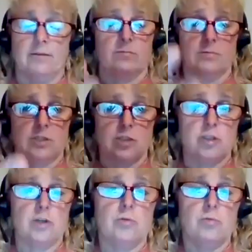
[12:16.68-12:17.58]
to
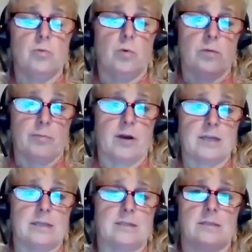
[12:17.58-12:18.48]
do the
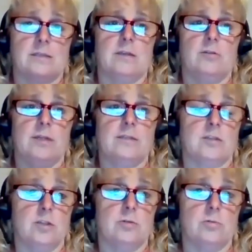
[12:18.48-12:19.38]
processes that you need to
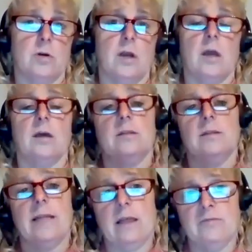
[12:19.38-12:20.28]
do.
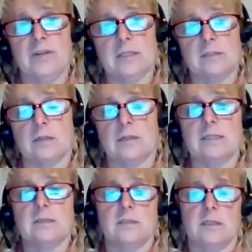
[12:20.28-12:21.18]
LVIS, the
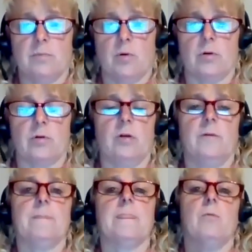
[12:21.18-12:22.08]
licensing portal,
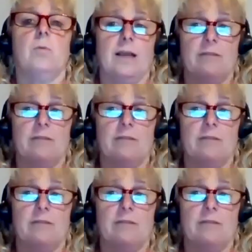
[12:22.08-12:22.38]
will have